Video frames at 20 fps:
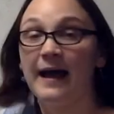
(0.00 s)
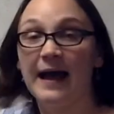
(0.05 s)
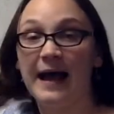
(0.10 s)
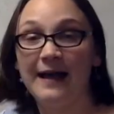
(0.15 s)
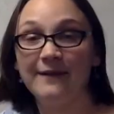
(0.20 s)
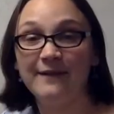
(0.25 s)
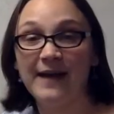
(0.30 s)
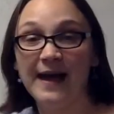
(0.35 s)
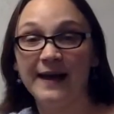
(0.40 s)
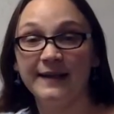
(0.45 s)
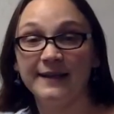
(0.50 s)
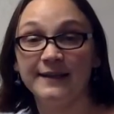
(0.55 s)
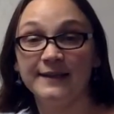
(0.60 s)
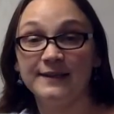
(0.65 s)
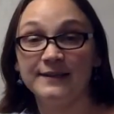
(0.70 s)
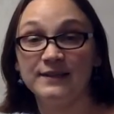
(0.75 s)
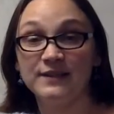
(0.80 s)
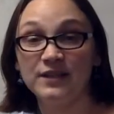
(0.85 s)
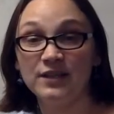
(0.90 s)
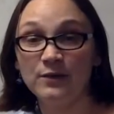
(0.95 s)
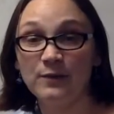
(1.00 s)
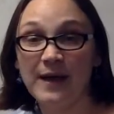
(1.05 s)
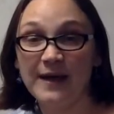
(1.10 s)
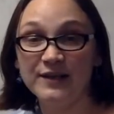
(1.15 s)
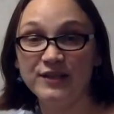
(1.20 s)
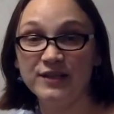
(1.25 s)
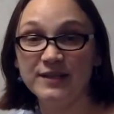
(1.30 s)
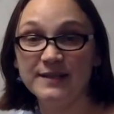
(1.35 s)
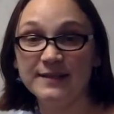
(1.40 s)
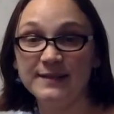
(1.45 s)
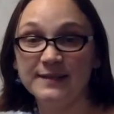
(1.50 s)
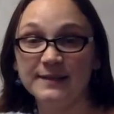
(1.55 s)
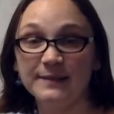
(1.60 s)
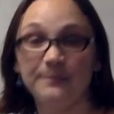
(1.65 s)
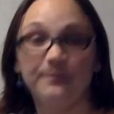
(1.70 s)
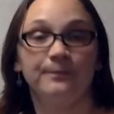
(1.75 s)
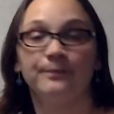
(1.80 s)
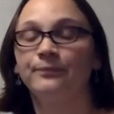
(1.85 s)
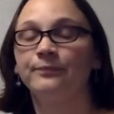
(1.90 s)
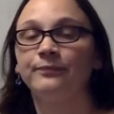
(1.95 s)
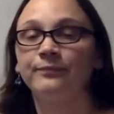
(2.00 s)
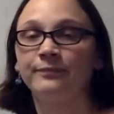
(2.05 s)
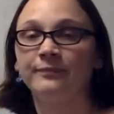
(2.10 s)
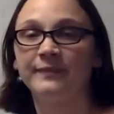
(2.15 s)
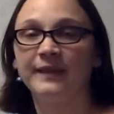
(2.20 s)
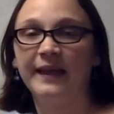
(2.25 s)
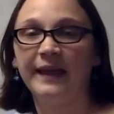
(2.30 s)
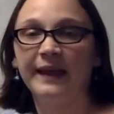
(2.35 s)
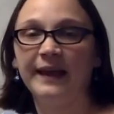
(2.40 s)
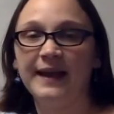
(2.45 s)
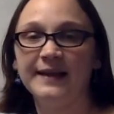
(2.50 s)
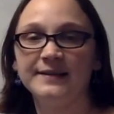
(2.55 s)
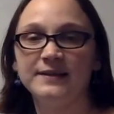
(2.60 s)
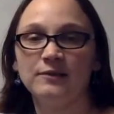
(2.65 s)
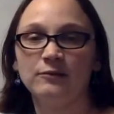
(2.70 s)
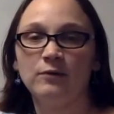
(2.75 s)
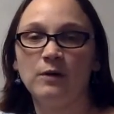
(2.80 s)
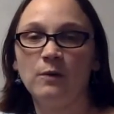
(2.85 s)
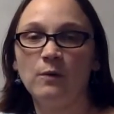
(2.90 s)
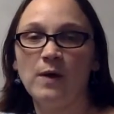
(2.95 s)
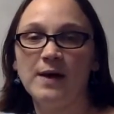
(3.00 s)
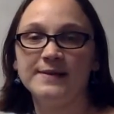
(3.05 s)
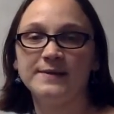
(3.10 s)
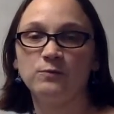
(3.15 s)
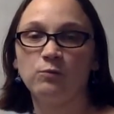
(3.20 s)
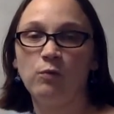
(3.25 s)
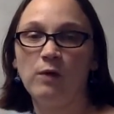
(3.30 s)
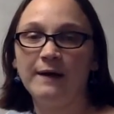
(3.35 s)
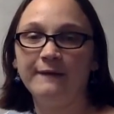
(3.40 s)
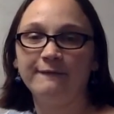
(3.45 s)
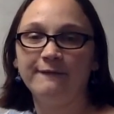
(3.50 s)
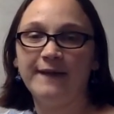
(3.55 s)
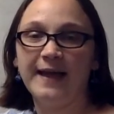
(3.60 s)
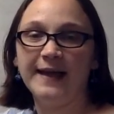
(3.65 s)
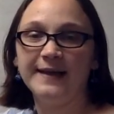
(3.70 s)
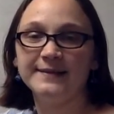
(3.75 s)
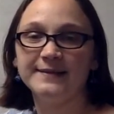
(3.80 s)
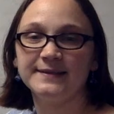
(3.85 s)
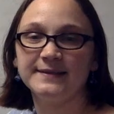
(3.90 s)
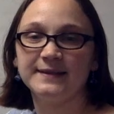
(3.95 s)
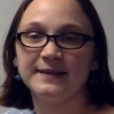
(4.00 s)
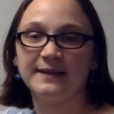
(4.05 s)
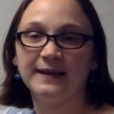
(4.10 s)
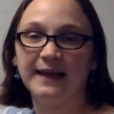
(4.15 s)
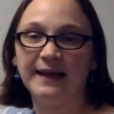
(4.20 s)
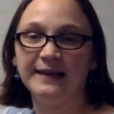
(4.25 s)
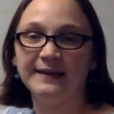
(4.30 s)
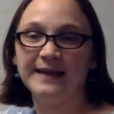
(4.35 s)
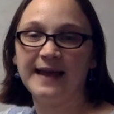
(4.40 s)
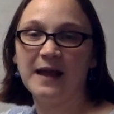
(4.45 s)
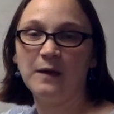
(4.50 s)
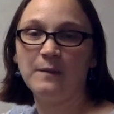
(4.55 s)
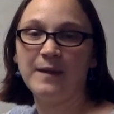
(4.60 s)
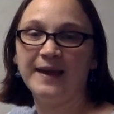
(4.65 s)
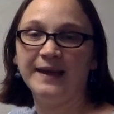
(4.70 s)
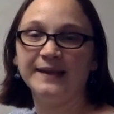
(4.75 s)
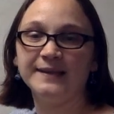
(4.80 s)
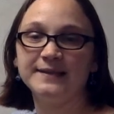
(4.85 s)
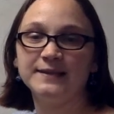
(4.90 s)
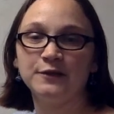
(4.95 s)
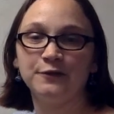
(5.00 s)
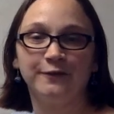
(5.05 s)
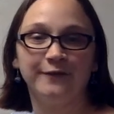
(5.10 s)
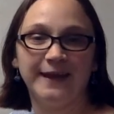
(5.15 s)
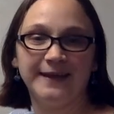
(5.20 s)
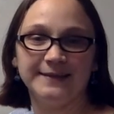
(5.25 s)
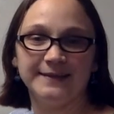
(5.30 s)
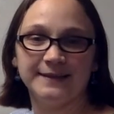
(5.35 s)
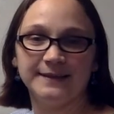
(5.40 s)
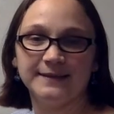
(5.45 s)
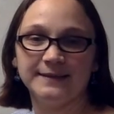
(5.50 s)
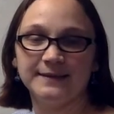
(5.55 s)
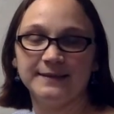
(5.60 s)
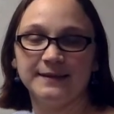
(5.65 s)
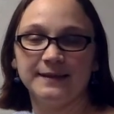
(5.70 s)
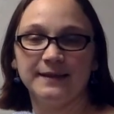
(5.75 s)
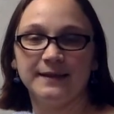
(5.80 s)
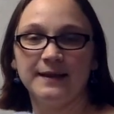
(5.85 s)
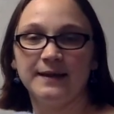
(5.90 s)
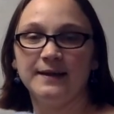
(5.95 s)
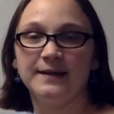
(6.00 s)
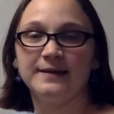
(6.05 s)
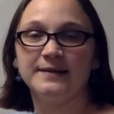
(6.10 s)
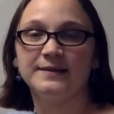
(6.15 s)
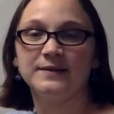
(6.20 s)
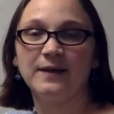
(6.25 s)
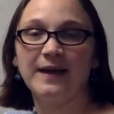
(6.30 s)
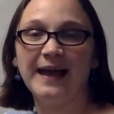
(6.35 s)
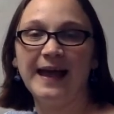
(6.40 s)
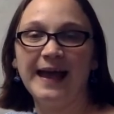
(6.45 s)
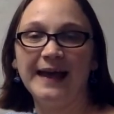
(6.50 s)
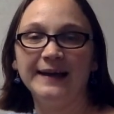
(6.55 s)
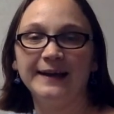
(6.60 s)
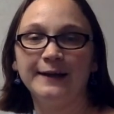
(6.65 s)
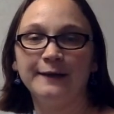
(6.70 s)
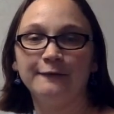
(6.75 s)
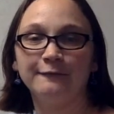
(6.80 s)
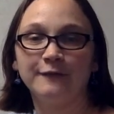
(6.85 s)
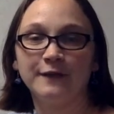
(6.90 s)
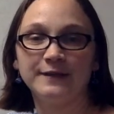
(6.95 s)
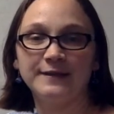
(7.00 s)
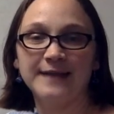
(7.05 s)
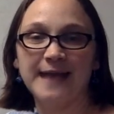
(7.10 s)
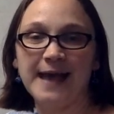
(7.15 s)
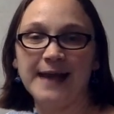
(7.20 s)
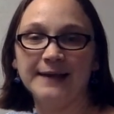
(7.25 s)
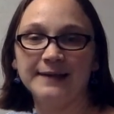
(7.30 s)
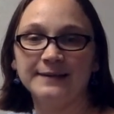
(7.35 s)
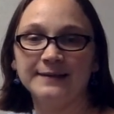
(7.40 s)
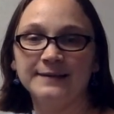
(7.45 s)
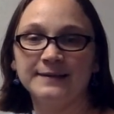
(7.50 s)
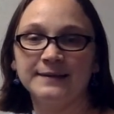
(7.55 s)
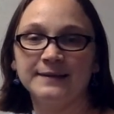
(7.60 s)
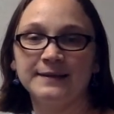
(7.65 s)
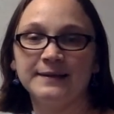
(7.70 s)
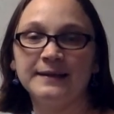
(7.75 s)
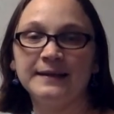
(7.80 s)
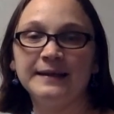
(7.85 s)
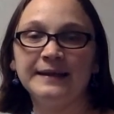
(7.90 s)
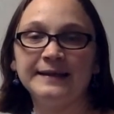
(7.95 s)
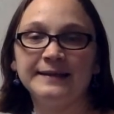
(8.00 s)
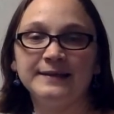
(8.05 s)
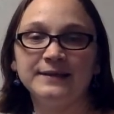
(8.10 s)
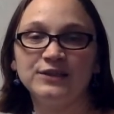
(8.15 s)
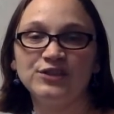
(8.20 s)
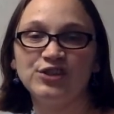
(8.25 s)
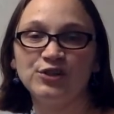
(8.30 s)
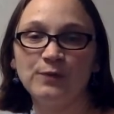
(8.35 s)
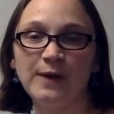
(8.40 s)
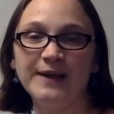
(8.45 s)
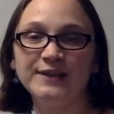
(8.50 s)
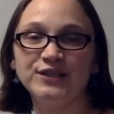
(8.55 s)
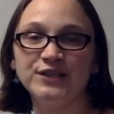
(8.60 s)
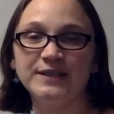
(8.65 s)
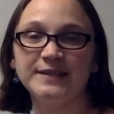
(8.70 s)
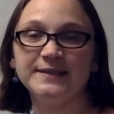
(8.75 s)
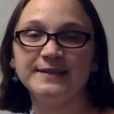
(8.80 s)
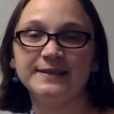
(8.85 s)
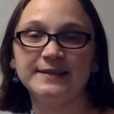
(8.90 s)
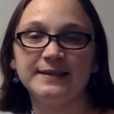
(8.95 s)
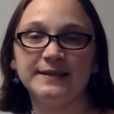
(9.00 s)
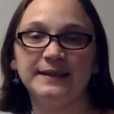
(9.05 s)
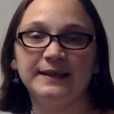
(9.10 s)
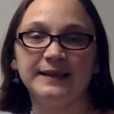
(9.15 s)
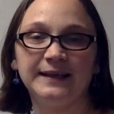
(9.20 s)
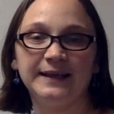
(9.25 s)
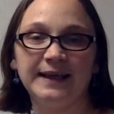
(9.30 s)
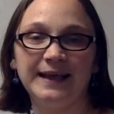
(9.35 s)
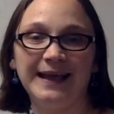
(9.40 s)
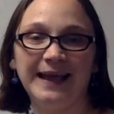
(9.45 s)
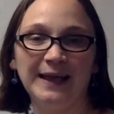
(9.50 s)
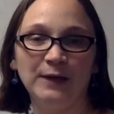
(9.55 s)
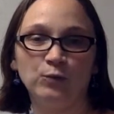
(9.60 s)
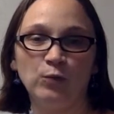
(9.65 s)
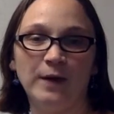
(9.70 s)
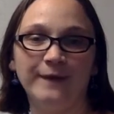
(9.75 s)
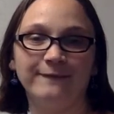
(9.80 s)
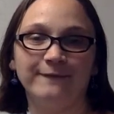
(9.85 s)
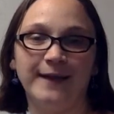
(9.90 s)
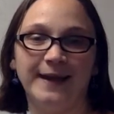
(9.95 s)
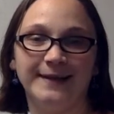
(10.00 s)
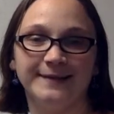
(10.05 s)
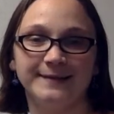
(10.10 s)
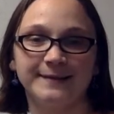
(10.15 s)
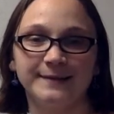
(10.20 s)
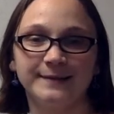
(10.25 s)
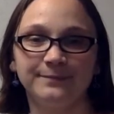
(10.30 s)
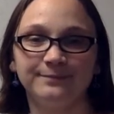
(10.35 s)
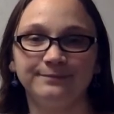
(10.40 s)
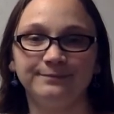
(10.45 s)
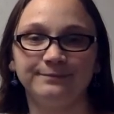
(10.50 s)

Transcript: I've added 2 edges, and I took what was 1 face and now made it 2 faces. So I added a vertex, 2 edges, and 1 face.